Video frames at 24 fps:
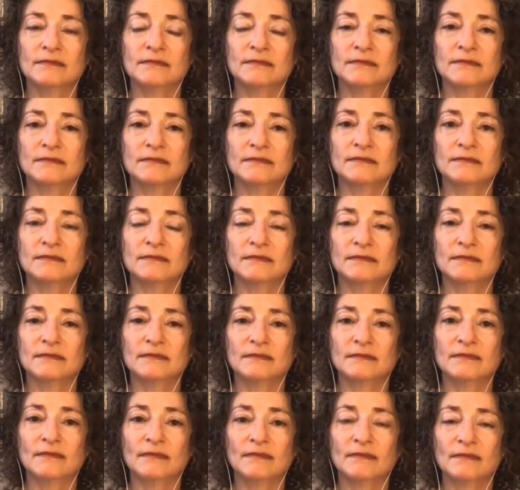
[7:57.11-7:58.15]

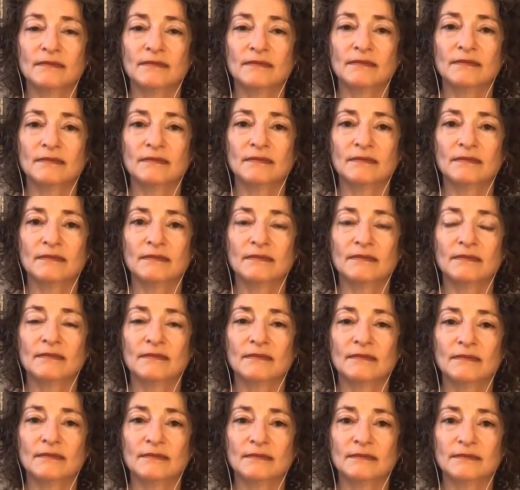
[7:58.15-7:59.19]

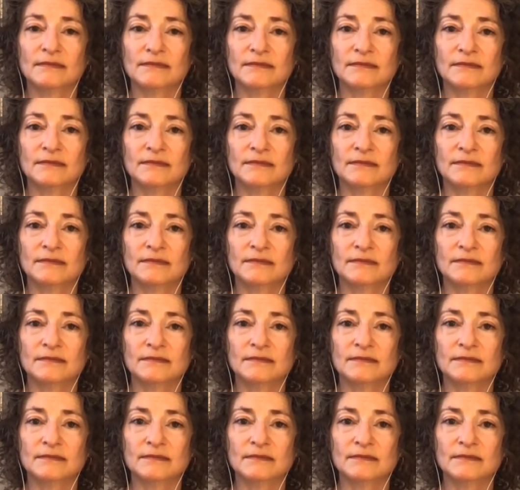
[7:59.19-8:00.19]
(not speaking)